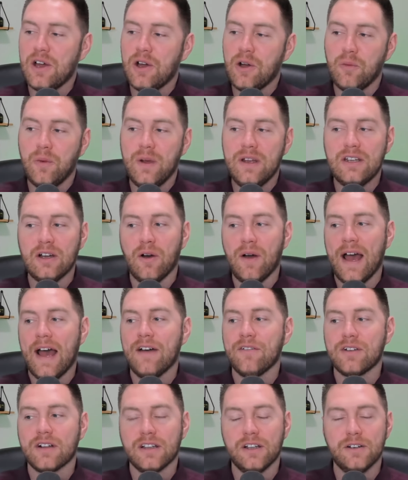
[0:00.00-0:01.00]
We don't
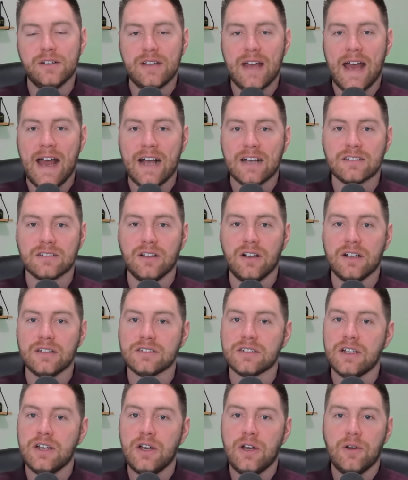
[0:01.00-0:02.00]
have clear tax
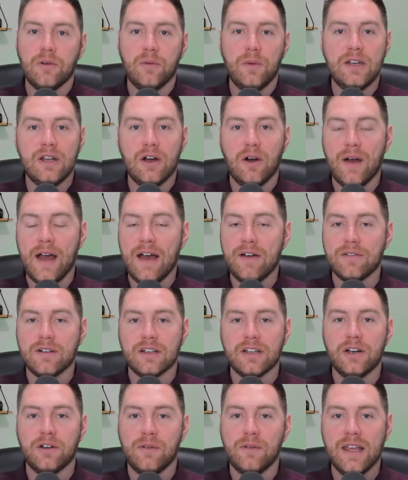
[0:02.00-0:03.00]
laws. We don't have
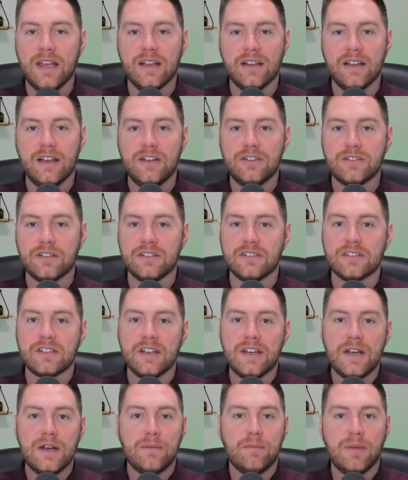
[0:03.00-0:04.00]
clear regulations.